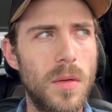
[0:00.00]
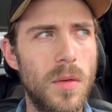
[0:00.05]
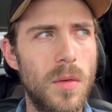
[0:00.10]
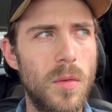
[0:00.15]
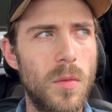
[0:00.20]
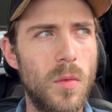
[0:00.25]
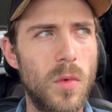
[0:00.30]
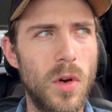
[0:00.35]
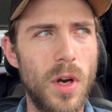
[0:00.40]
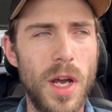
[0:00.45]

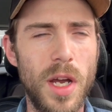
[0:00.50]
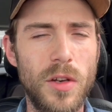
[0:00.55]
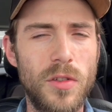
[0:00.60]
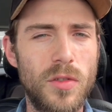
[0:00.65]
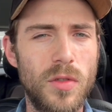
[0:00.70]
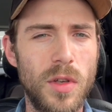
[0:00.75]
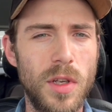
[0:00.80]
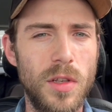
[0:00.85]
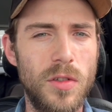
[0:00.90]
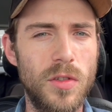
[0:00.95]
were
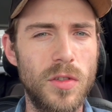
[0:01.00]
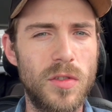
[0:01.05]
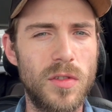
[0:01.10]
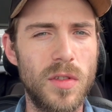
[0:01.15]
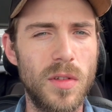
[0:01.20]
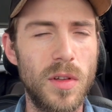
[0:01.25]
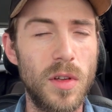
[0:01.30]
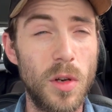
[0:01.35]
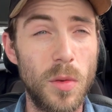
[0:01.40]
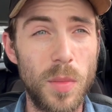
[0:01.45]
actually just a
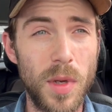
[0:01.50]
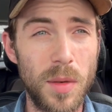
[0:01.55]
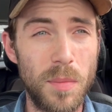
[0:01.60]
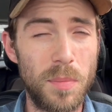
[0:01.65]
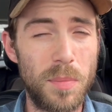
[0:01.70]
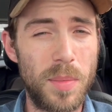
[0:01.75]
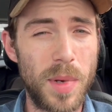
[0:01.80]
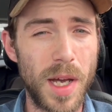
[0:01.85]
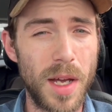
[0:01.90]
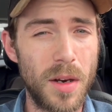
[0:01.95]
little
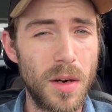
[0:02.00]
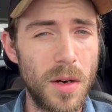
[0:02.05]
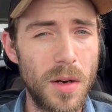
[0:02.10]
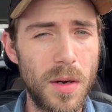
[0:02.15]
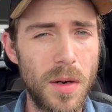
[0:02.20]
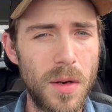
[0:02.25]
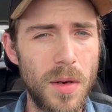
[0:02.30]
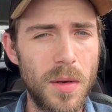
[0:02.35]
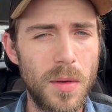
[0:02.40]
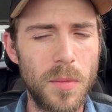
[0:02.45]
bit
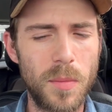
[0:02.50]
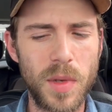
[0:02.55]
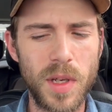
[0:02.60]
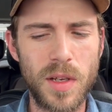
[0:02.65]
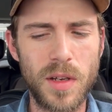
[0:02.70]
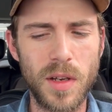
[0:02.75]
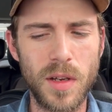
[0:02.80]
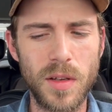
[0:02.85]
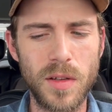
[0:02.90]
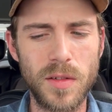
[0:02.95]
better,
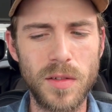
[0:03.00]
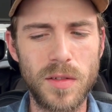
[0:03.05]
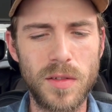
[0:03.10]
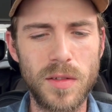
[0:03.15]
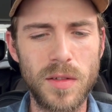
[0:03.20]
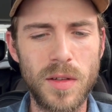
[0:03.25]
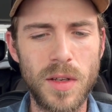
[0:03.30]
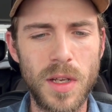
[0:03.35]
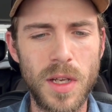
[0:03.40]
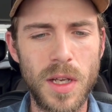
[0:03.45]
because
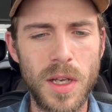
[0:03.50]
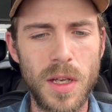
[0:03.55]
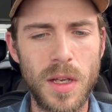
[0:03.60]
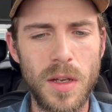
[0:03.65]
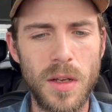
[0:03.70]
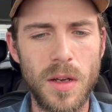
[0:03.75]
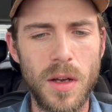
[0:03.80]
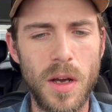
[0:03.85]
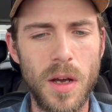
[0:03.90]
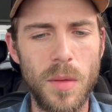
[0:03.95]

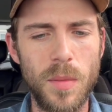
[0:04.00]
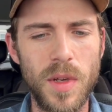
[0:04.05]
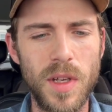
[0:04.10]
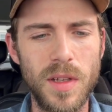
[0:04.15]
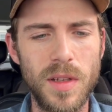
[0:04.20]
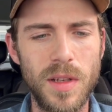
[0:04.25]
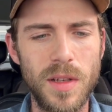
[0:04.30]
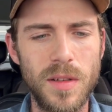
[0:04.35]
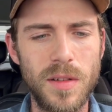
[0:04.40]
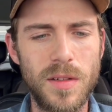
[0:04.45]

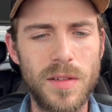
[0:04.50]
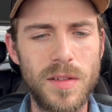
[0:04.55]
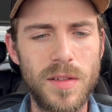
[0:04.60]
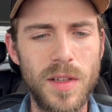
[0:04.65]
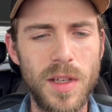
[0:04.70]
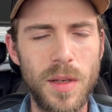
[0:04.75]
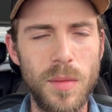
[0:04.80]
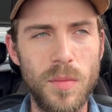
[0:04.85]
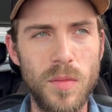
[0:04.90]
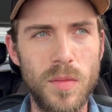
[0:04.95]
it
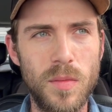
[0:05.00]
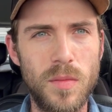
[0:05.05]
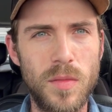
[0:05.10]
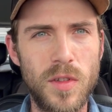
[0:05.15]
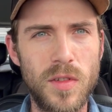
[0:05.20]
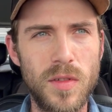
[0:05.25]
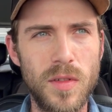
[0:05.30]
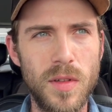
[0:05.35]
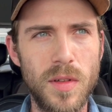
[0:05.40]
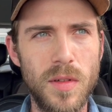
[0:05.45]

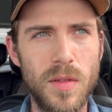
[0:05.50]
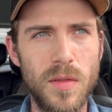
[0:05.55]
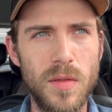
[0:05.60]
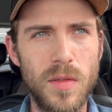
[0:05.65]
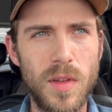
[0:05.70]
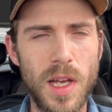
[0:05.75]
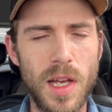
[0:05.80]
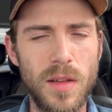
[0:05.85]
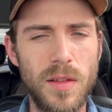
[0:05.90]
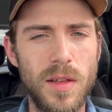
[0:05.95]
seems
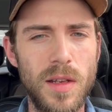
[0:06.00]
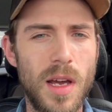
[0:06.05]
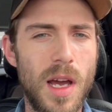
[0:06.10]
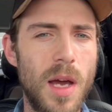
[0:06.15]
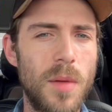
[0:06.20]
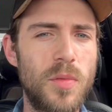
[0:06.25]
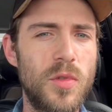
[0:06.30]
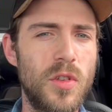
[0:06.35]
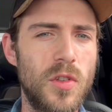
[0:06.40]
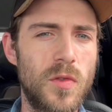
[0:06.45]
that the
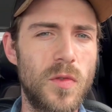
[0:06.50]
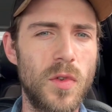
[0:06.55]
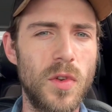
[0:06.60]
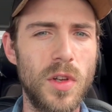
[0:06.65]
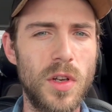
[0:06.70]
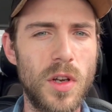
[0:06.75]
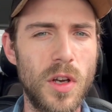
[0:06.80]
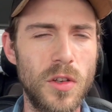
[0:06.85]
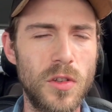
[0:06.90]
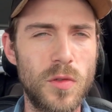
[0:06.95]
options for
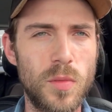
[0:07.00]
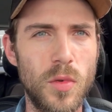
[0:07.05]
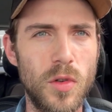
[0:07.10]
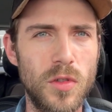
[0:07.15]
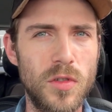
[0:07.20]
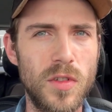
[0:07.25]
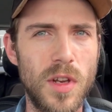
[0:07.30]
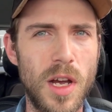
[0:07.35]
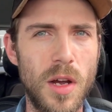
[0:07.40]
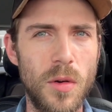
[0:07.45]
the
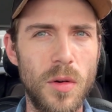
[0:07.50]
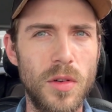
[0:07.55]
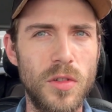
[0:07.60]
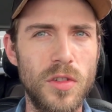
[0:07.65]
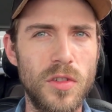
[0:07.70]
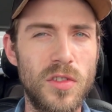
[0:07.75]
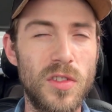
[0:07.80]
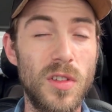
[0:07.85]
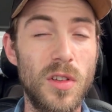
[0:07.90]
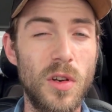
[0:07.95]
customers now are
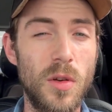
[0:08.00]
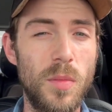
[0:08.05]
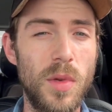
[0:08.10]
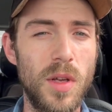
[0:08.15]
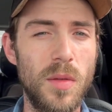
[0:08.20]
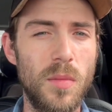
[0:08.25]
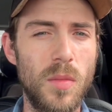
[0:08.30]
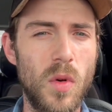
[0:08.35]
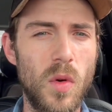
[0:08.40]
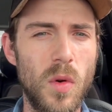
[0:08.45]
just a little
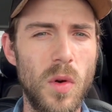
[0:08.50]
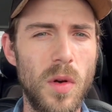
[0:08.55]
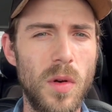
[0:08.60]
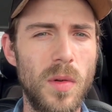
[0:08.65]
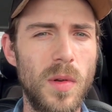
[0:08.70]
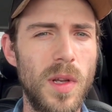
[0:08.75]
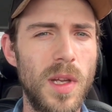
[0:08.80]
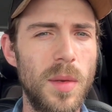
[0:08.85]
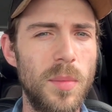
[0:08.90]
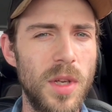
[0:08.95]
bit more
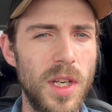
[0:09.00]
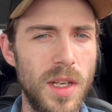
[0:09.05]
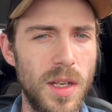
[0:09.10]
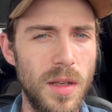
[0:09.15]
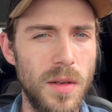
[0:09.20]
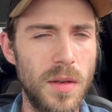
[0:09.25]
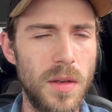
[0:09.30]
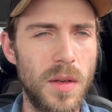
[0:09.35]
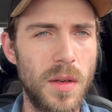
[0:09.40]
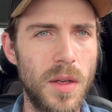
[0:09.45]

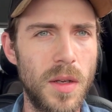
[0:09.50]
limited.